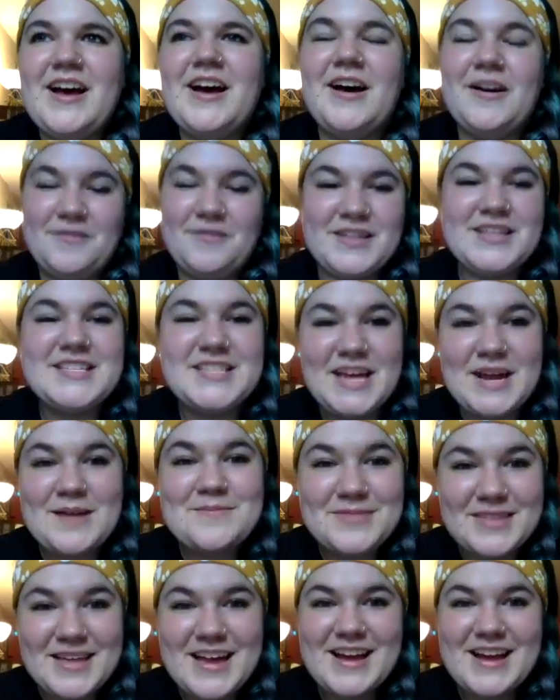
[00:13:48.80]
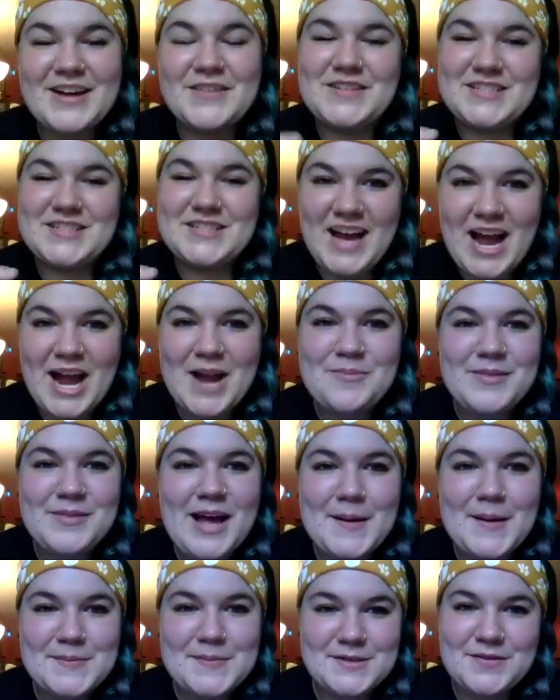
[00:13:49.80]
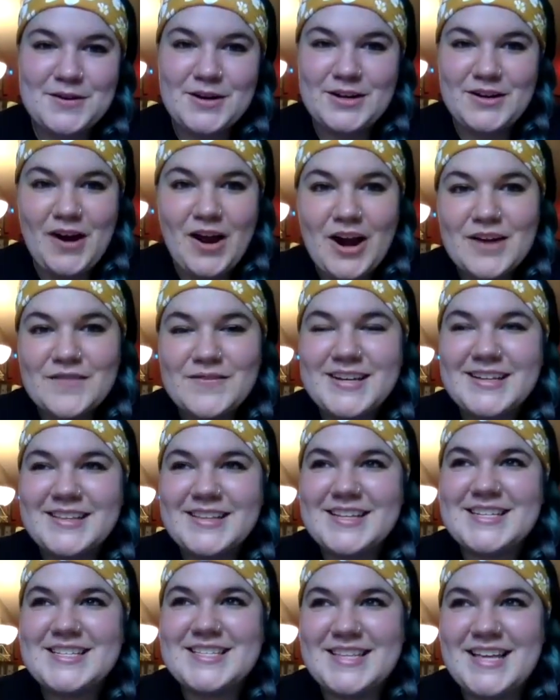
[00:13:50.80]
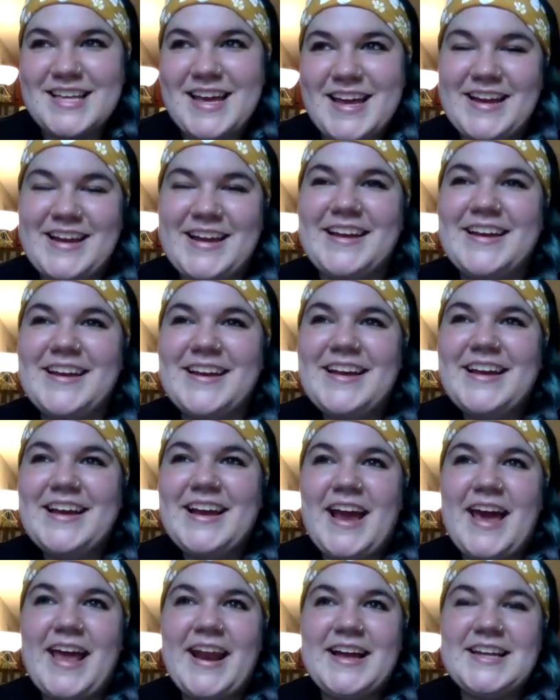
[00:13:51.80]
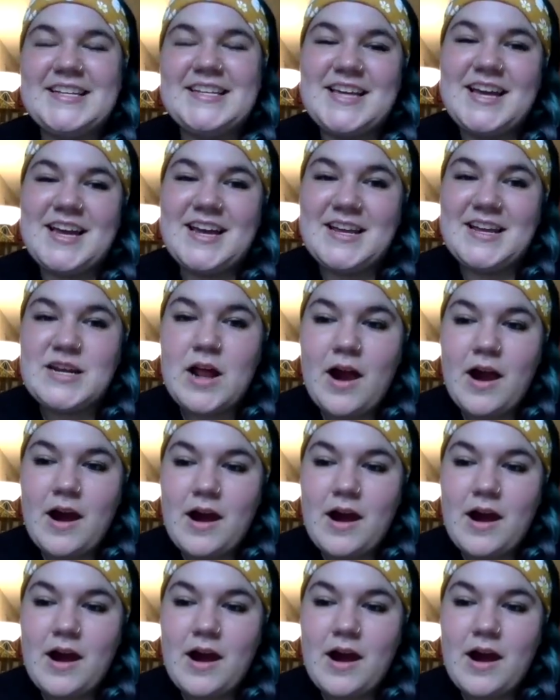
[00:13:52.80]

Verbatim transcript: of the same thing of a time lapse of her carving this thing and i said